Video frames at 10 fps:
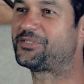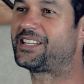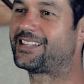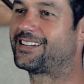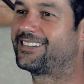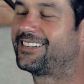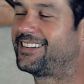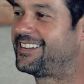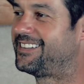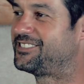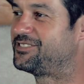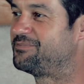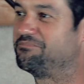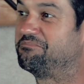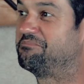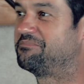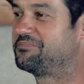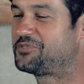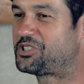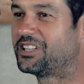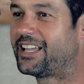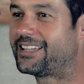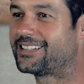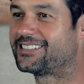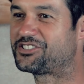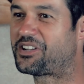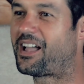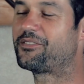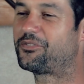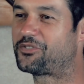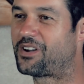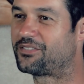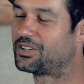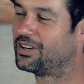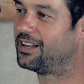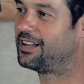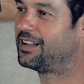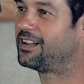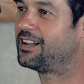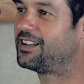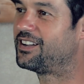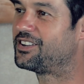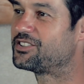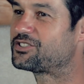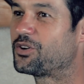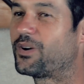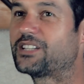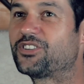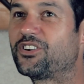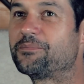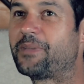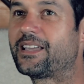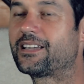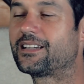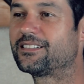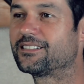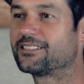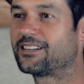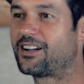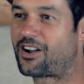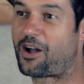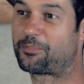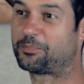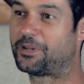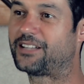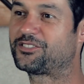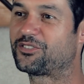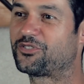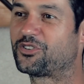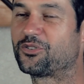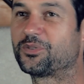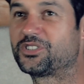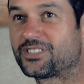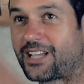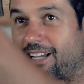unique, and she'll like it. She'll have it forever. So I started making a copper planter for her, which is